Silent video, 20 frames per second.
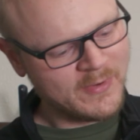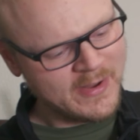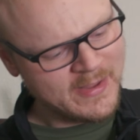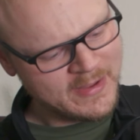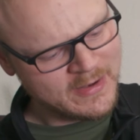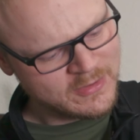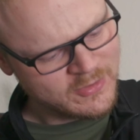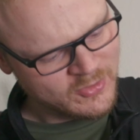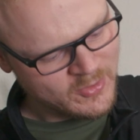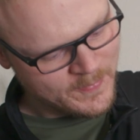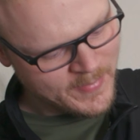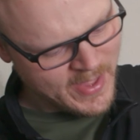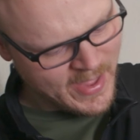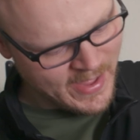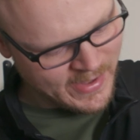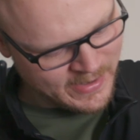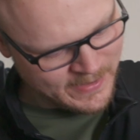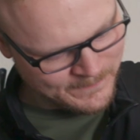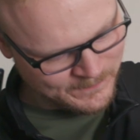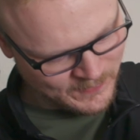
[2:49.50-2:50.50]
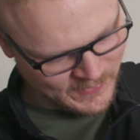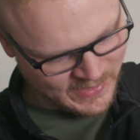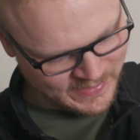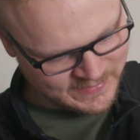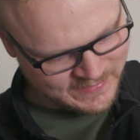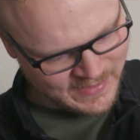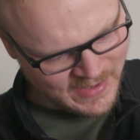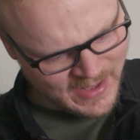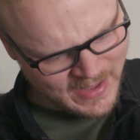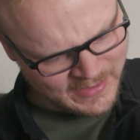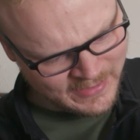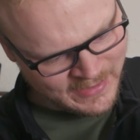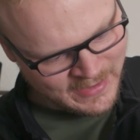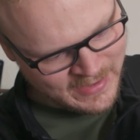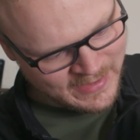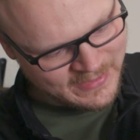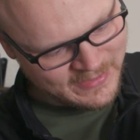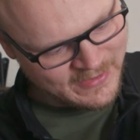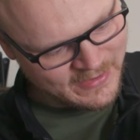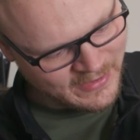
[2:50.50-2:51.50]
Right here on the back, it's got
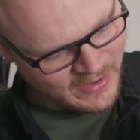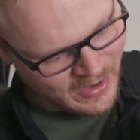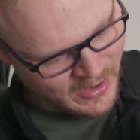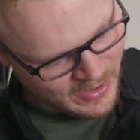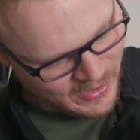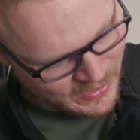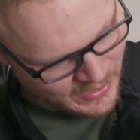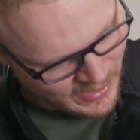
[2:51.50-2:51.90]
their